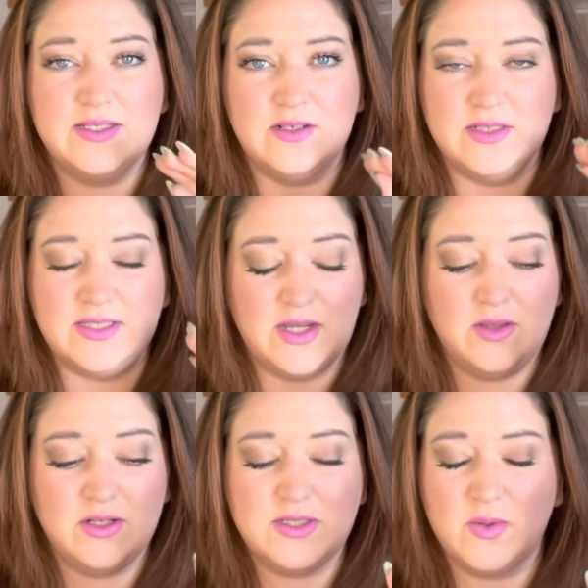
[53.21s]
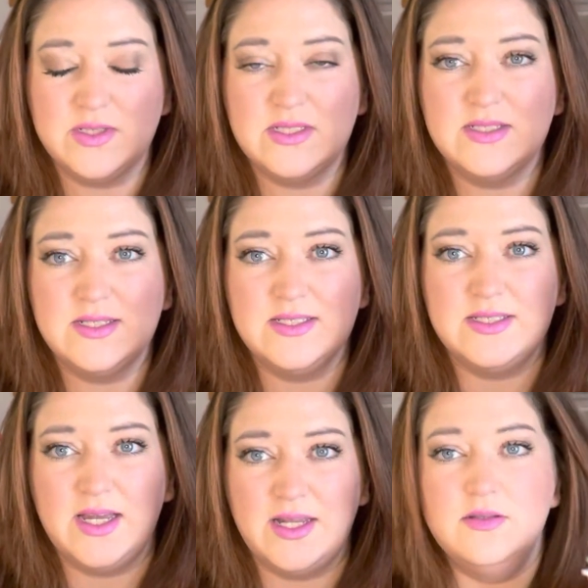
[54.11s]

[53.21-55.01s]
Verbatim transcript: or secular sources is that